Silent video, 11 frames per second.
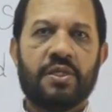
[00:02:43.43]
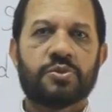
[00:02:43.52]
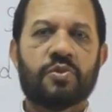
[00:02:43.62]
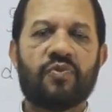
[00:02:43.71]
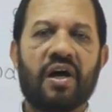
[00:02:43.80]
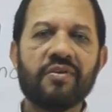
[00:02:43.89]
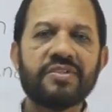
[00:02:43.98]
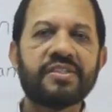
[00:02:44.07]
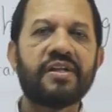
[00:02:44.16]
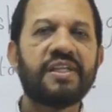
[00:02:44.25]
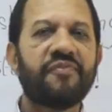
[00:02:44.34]
So vowels
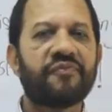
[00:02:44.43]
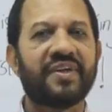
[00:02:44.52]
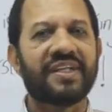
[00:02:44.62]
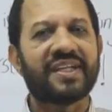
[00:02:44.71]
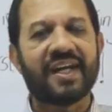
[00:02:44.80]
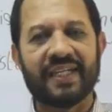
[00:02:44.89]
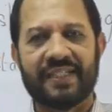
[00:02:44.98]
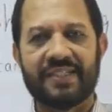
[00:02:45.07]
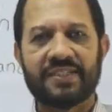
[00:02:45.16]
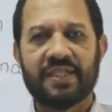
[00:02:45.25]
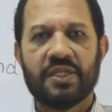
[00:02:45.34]
are different
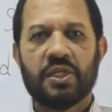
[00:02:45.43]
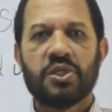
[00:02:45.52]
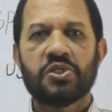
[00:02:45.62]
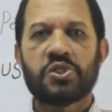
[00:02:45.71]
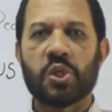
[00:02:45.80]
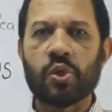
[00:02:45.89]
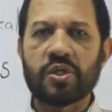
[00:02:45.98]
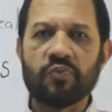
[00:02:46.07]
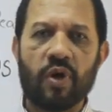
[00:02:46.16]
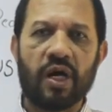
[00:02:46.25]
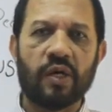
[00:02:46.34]
kinds,
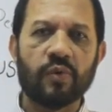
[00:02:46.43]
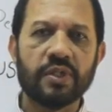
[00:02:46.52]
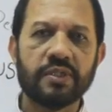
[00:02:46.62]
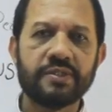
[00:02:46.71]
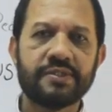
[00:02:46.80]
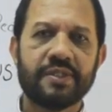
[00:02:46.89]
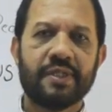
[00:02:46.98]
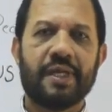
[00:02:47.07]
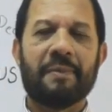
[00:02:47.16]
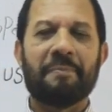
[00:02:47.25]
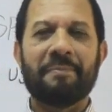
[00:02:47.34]
short vowels,
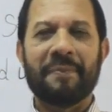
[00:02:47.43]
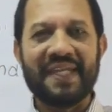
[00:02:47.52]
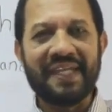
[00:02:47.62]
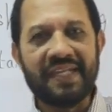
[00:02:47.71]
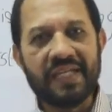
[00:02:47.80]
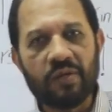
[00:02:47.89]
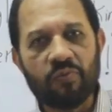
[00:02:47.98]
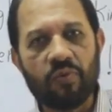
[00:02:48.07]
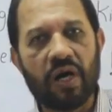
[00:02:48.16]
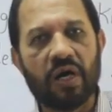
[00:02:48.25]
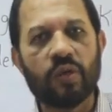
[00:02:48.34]
medium
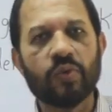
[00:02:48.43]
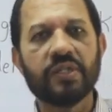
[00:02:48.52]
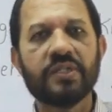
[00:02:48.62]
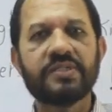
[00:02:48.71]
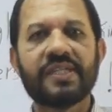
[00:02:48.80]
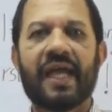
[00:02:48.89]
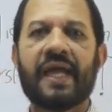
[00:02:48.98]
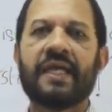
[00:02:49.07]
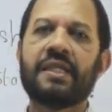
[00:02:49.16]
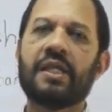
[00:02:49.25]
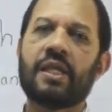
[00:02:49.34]
vowels
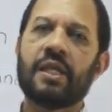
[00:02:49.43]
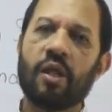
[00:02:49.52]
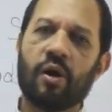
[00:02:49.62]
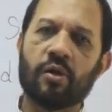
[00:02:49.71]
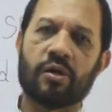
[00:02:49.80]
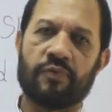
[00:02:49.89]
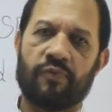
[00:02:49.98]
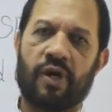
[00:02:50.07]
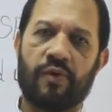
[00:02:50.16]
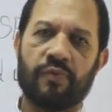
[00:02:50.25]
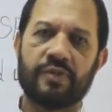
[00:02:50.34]
and longer
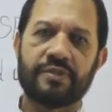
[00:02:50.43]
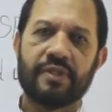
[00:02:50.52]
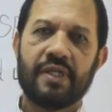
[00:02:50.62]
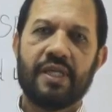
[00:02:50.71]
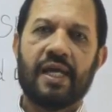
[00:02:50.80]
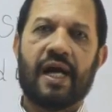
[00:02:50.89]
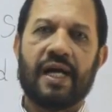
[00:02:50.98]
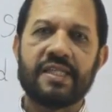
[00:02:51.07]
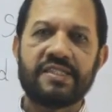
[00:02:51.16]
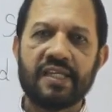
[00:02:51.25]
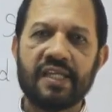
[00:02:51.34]
vowel.
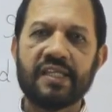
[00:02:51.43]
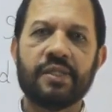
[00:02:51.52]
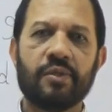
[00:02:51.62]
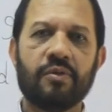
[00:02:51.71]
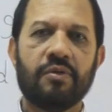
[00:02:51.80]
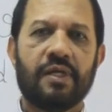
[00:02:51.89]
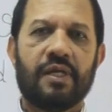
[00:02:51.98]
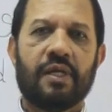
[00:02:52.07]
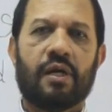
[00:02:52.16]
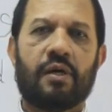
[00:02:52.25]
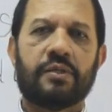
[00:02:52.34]
I'll tell you
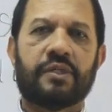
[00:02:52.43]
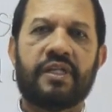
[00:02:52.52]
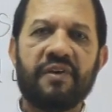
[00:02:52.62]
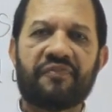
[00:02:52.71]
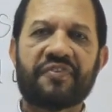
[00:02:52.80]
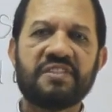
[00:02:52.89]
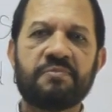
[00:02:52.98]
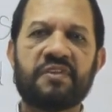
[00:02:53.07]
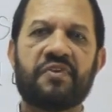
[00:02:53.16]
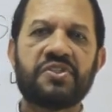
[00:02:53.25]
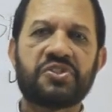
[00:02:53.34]
the difference
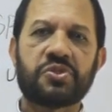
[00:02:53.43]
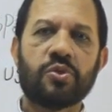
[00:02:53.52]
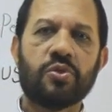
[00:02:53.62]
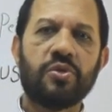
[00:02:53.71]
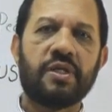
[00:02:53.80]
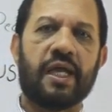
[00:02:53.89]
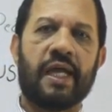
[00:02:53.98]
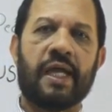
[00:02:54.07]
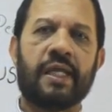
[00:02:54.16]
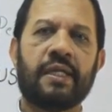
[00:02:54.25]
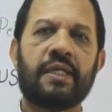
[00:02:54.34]
between short
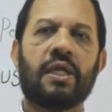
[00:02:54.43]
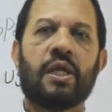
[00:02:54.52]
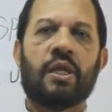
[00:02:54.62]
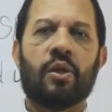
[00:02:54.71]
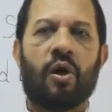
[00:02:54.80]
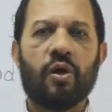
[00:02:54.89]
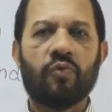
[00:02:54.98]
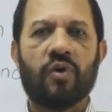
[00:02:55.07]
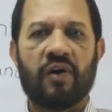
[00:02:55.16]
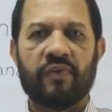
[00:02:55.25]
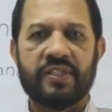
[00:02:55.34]
and long
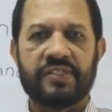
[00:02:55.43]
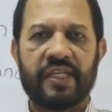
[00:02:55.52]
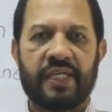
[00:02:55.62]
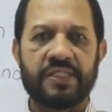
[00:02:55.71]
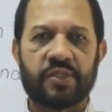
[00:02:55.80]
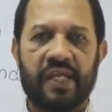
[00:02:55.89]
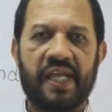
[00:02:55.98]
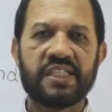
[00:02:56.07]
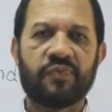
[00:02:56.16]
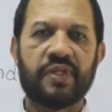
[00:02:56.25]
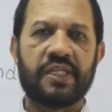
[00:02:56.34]
vowels in
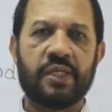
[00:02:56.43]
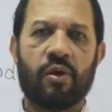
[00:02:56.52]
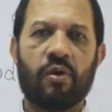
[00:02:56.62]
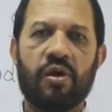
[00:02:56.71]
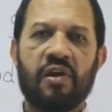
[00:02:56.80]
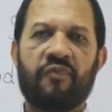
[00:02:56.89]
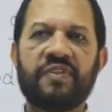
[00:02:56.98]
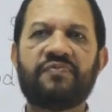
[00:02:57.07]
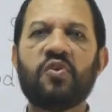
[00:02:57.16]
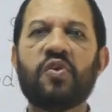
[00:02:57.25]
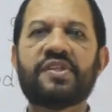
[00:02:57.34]
today's video
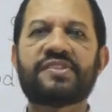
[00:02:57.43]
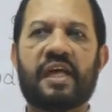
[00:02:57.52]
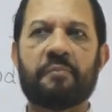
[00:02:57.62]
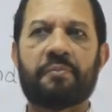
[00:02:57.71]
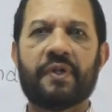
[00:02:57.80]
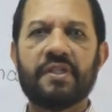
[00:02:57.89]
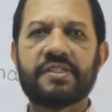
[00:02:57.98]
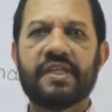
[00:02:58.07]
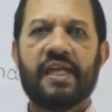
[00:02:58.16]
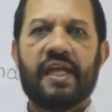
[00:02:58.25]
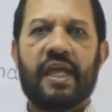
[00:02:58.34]
with few examples,
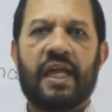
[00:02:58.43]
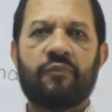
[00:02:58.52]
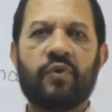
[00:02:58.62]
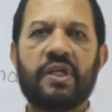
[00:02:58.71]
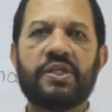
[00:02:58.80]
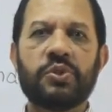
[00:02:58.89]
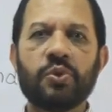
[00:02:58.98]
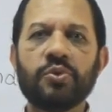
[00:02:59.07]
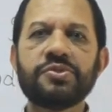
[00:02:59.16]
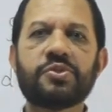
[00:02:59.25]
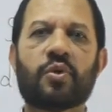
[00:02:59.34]
and we'll
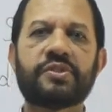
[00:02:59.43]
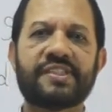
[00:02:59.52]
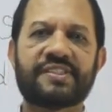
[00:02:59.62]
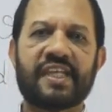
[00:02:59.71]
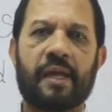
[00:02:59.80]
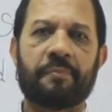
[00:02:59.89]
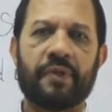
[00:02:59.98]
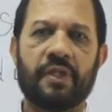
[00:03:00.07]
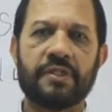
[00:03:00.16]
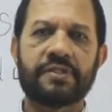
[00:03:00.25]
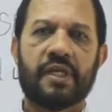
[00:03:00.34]
use those
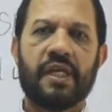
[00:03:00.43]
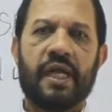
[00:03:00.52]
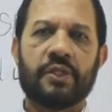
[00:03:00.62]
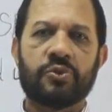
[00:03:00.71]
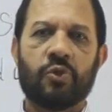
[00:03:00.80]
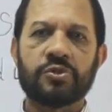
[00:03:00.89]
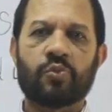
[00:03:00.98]
examples and those